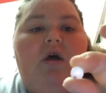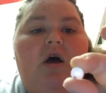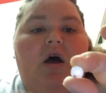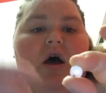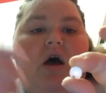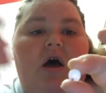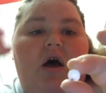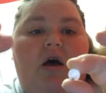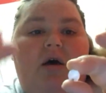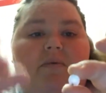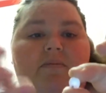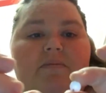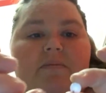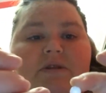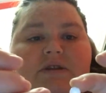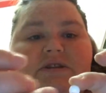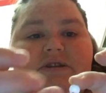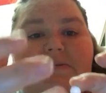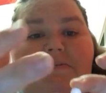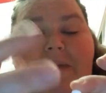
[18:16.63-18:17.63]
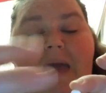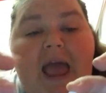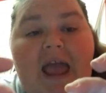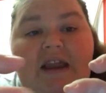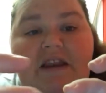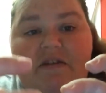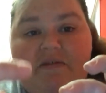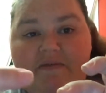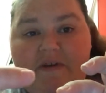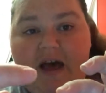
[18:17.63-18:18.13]
um, to
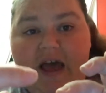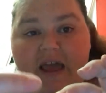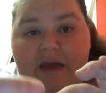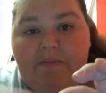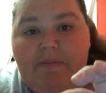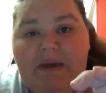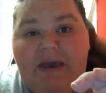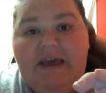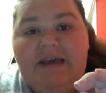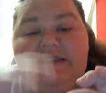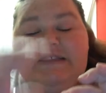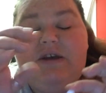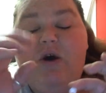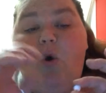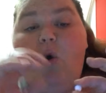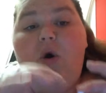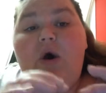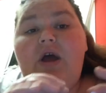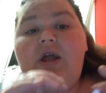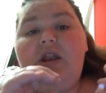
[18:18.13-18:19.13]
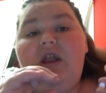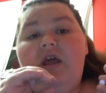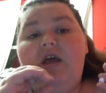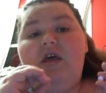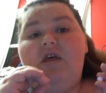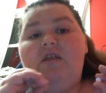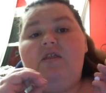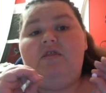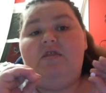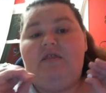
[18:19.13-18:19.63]
magnify it, because on
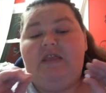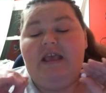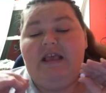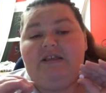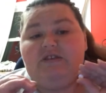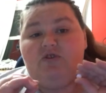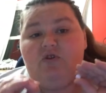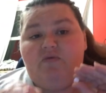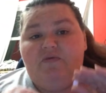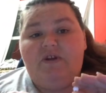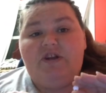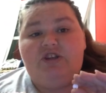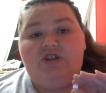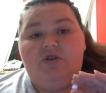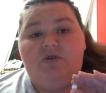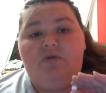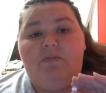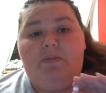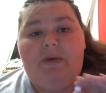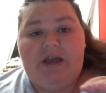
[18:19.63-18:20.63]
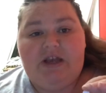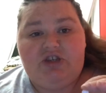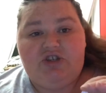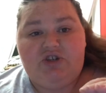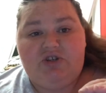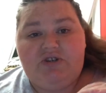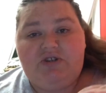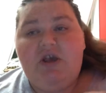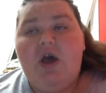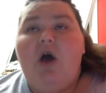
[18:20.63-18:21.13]
his original
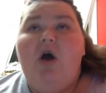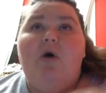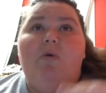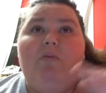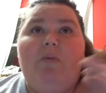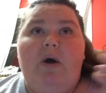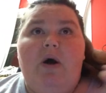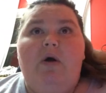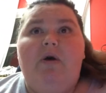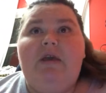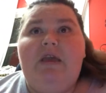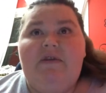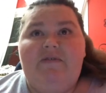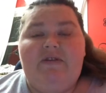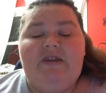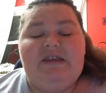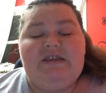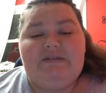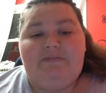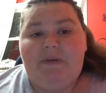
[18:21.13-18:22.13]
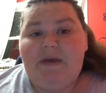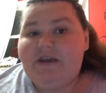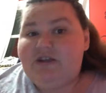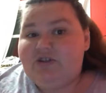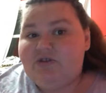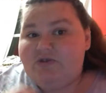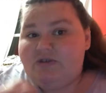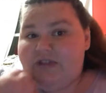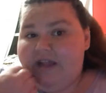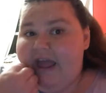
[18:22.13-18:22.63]
pictures, well, even his
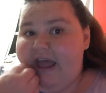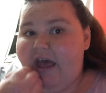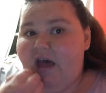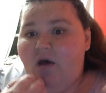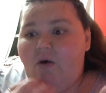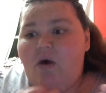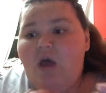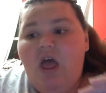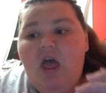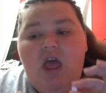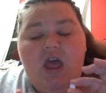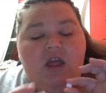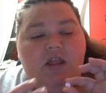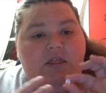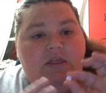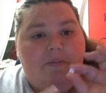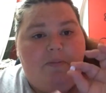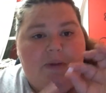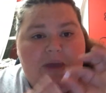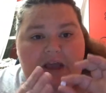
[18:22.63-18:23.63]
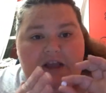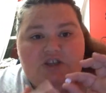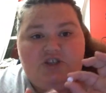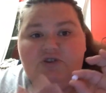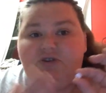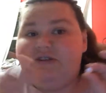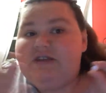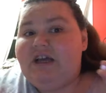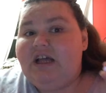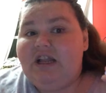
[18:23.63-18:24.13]
pictures now, the picture
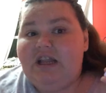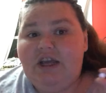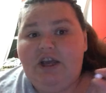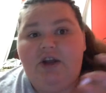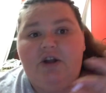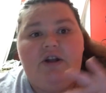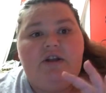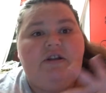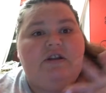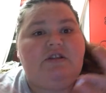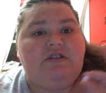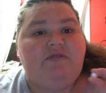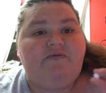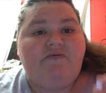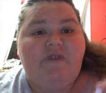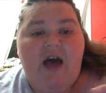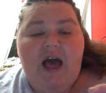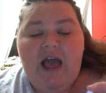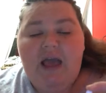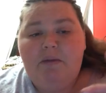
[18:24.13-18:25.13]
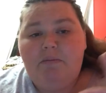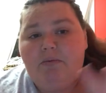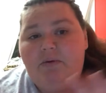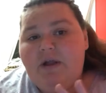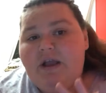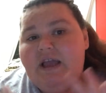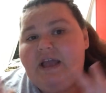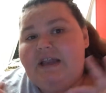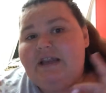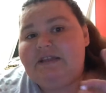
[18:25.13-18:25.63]
is clear and it's
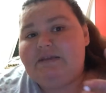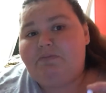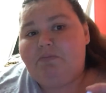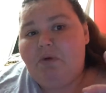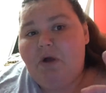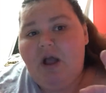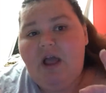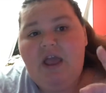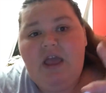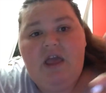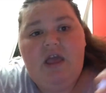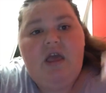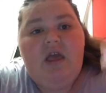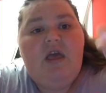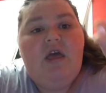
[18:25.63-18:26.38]
vibrant and it's bright